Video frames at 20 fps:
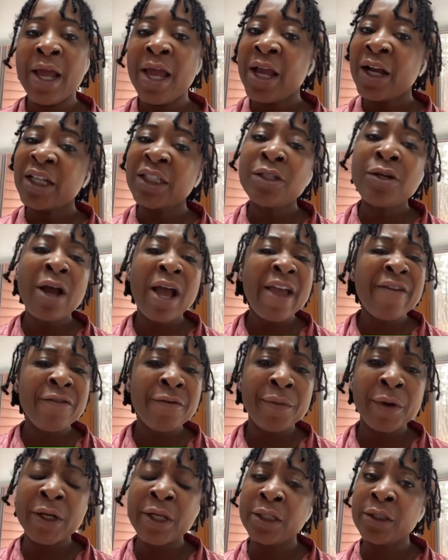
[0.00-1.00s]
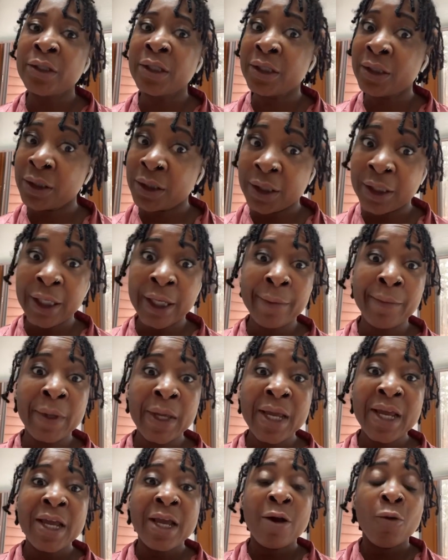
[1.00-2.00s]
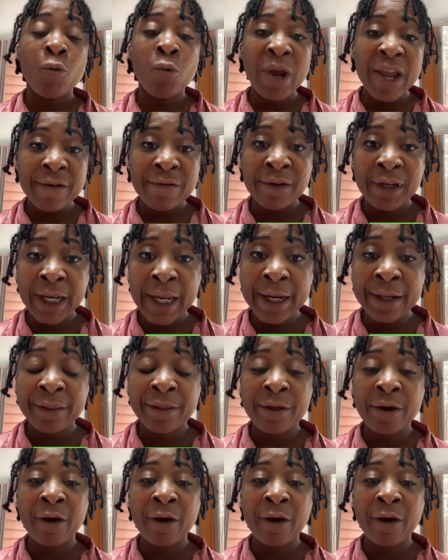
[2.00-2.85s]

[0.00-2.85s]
Because not everybody is the same wavelength